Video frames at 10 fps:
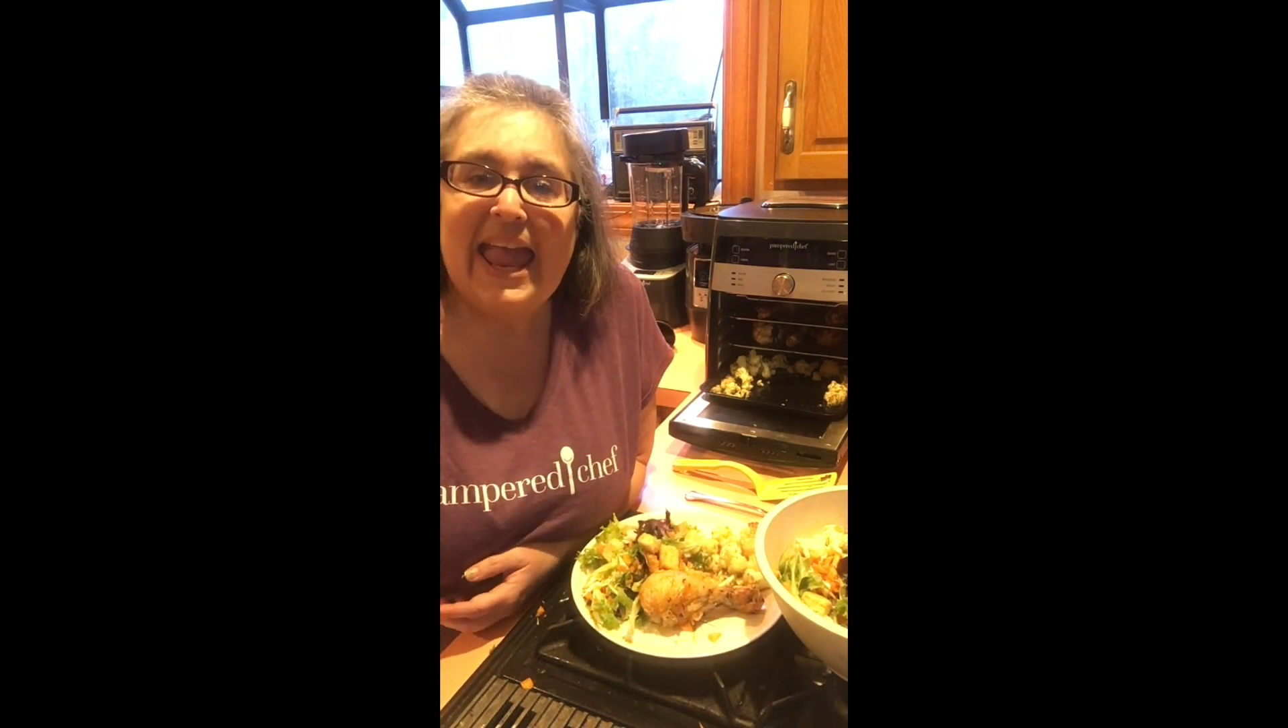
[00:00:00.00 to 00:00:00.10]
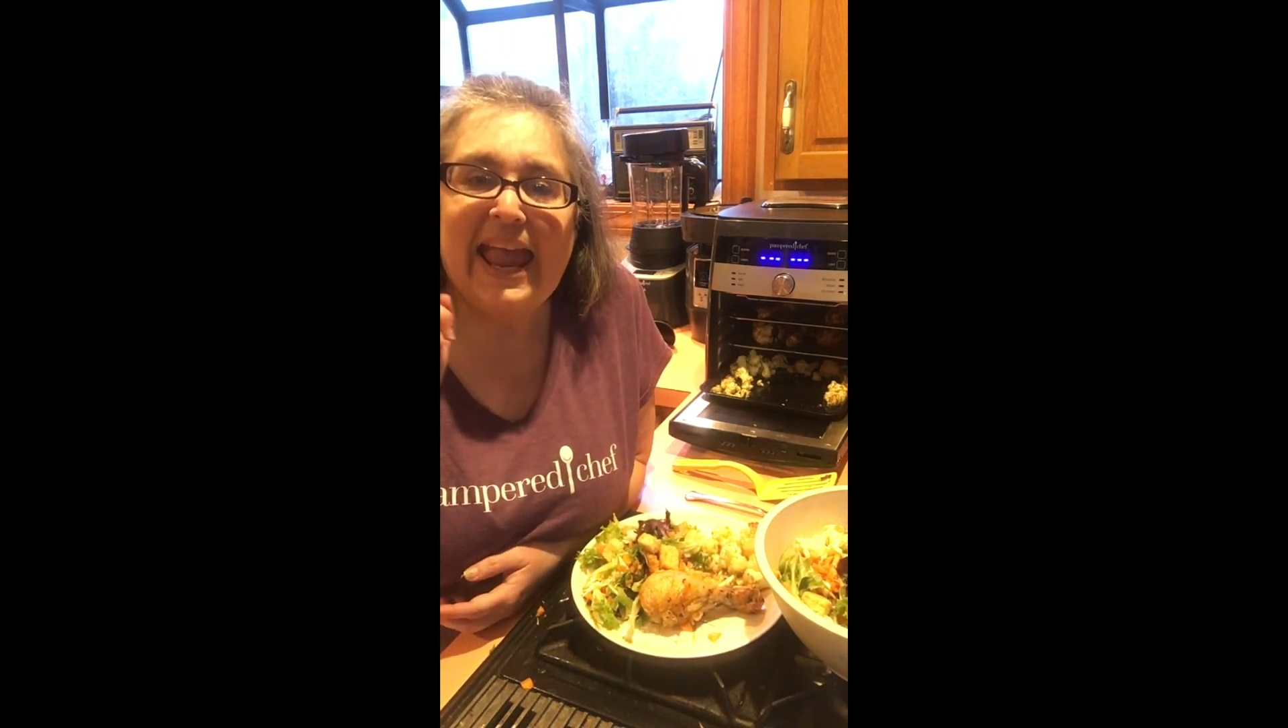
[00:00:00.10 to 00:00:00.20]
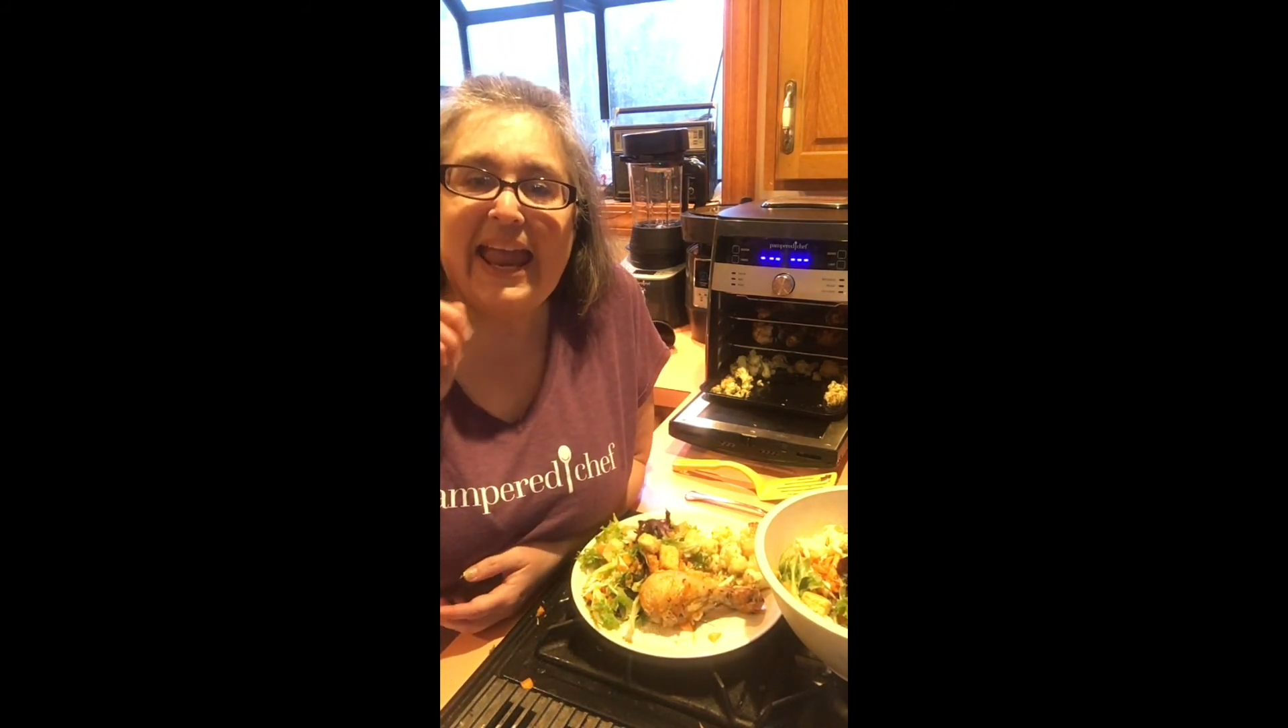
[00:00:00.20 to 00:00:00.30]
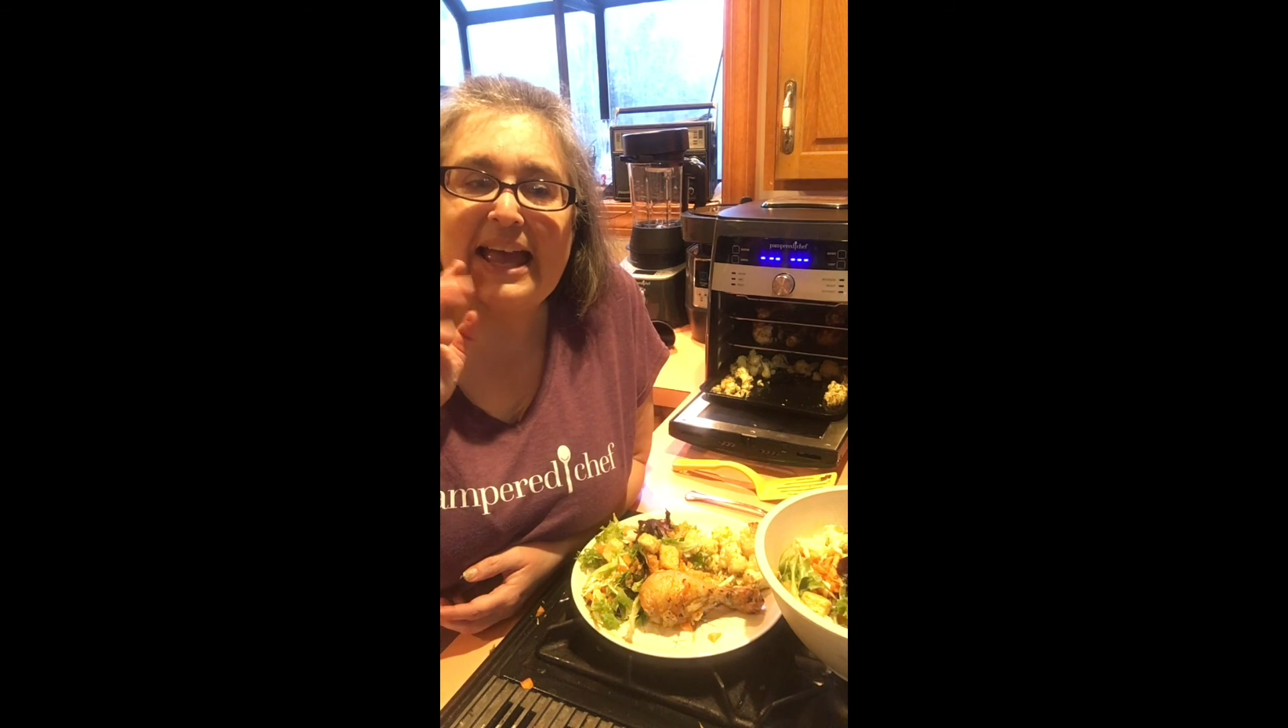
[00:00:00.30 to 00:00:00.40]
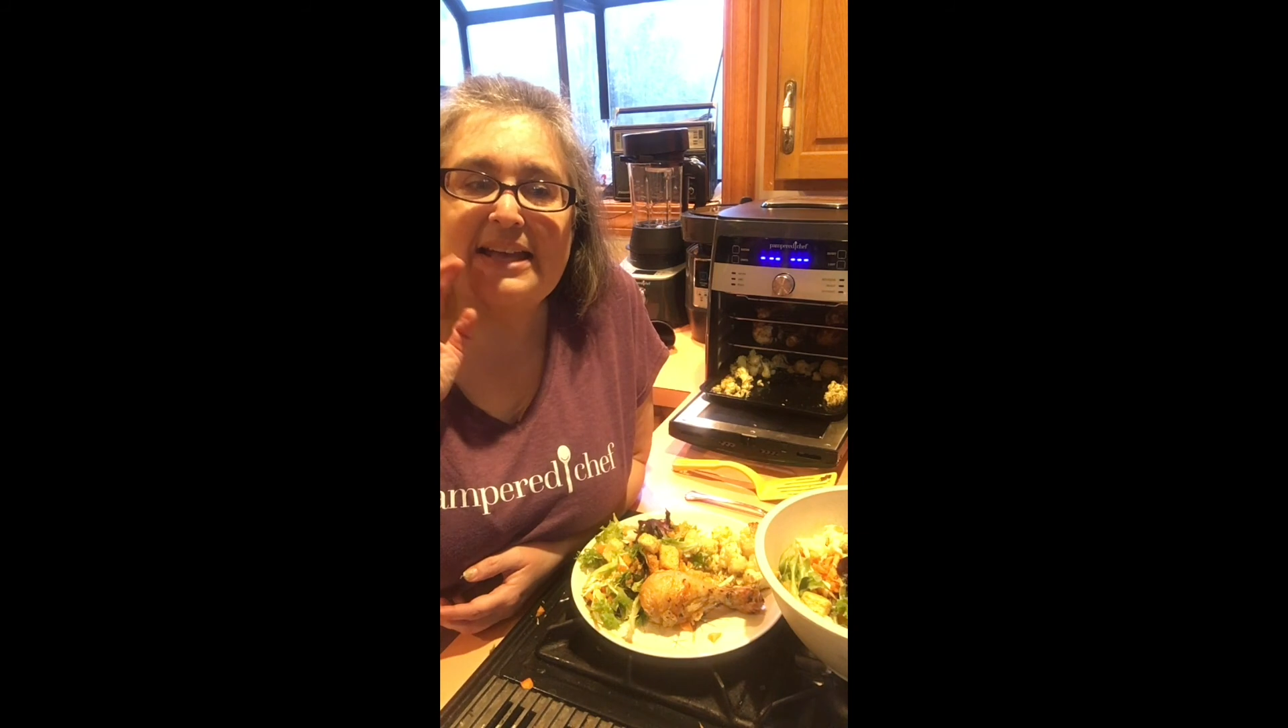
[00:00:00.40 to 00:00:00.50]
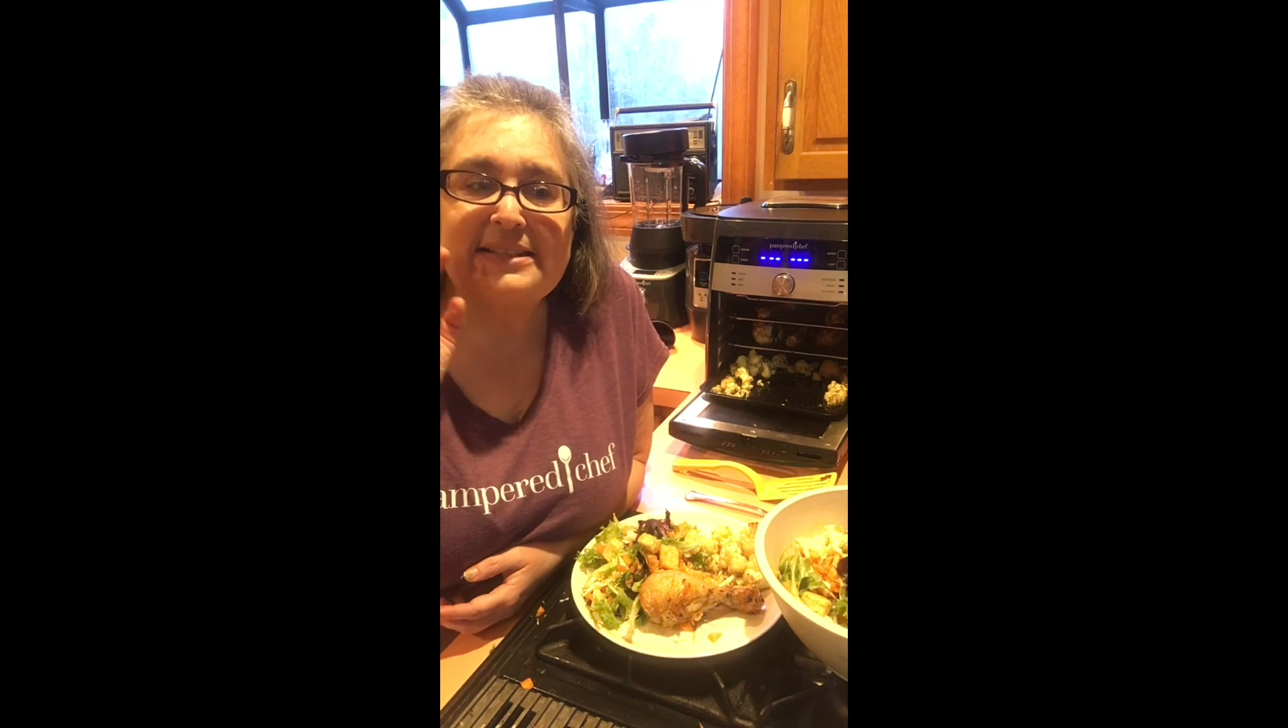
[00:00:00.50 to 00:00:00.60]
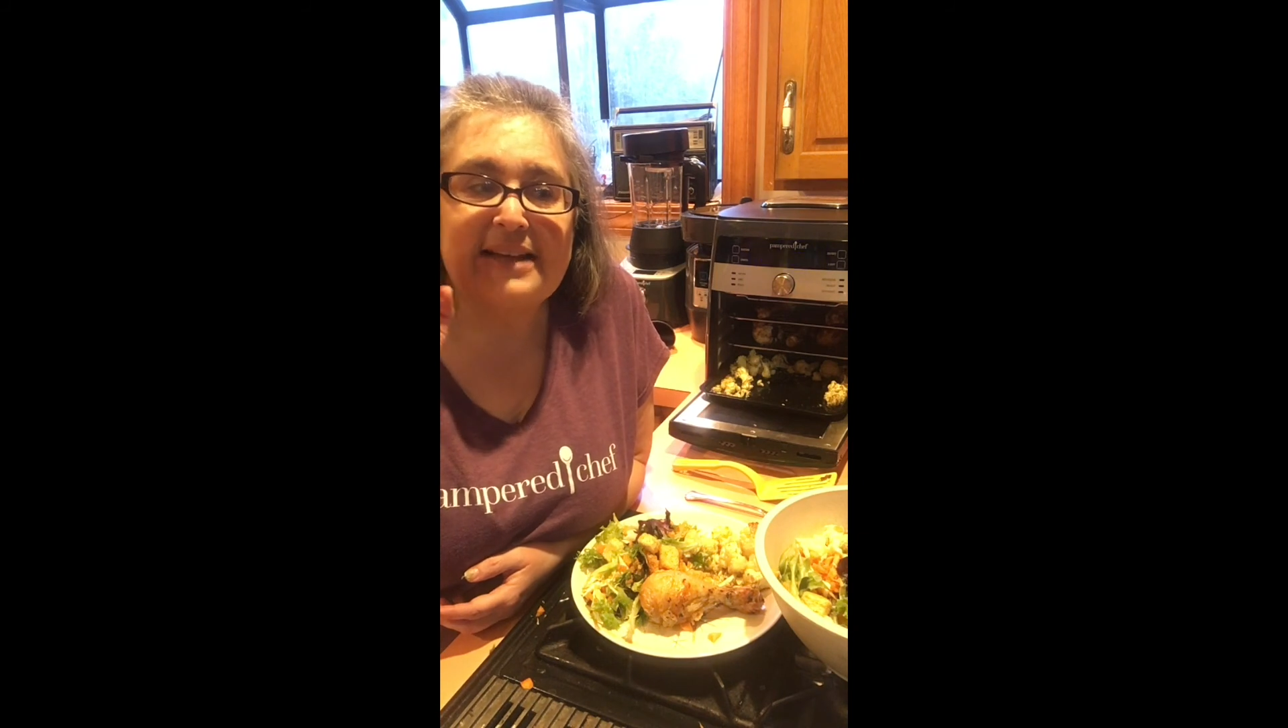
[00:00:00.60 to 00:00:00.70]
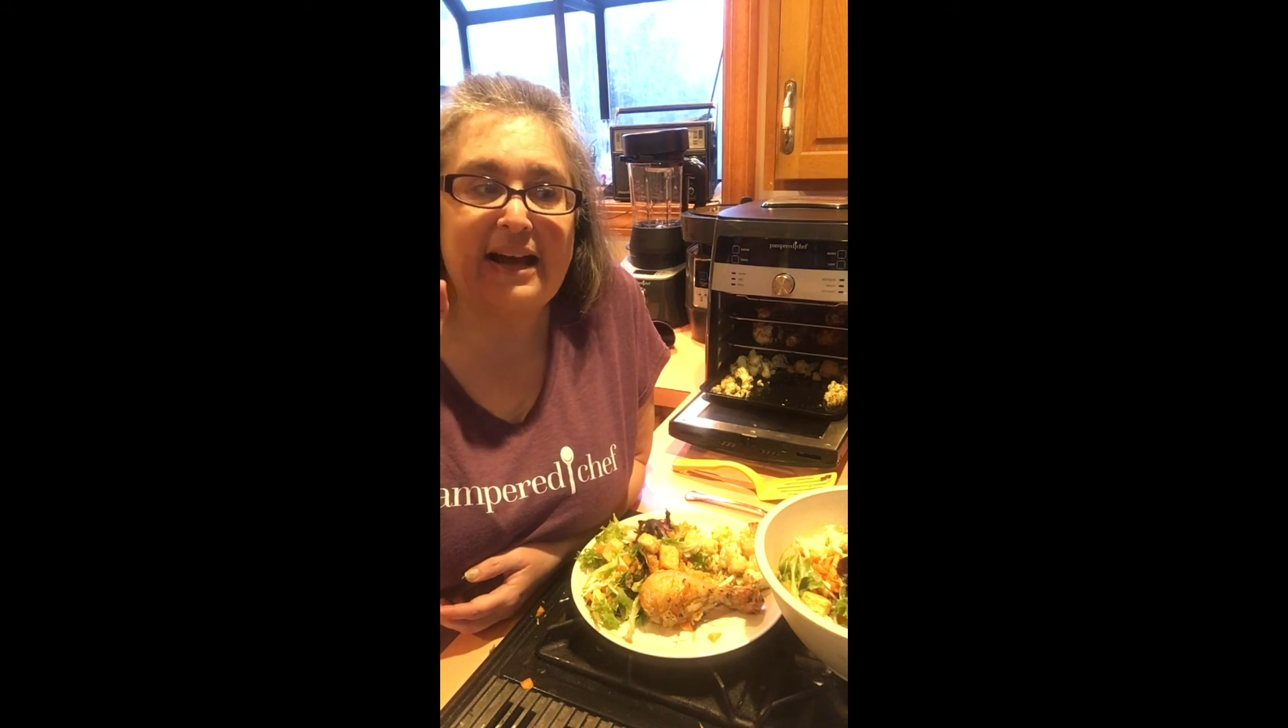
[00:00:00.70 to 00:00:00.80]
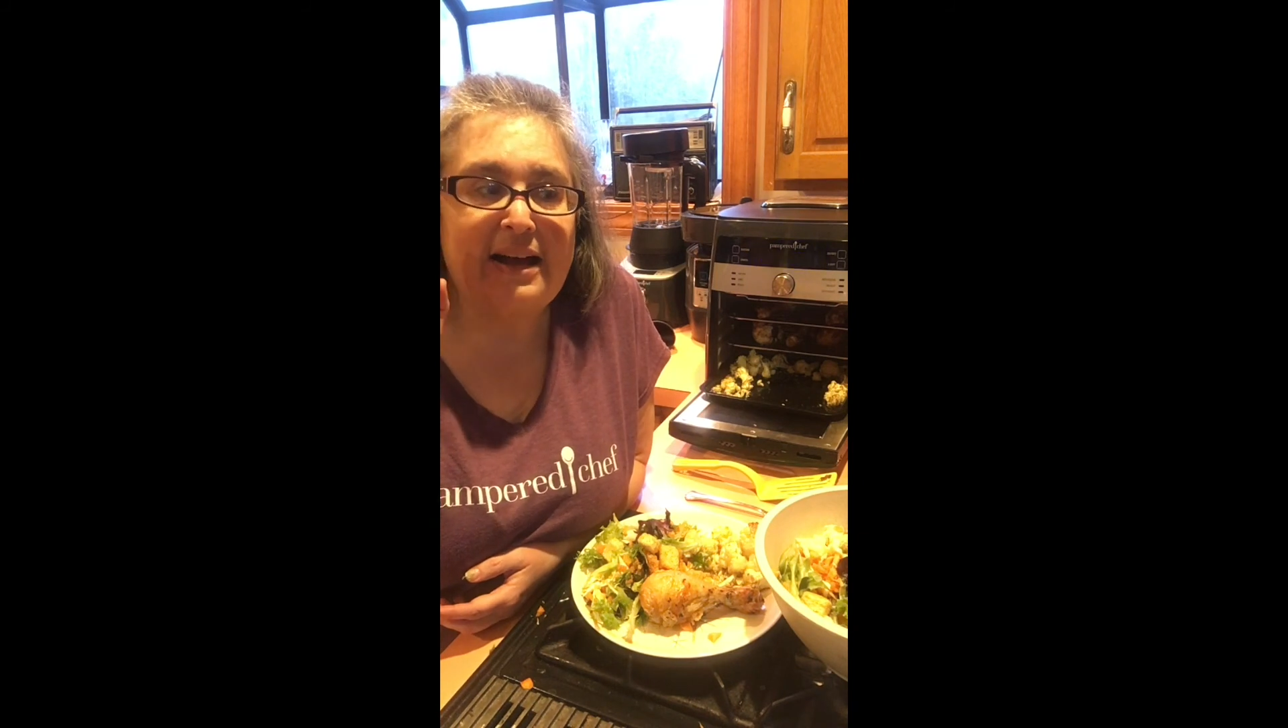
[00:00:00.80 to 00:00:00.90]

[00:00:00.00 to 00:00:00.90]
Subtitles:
And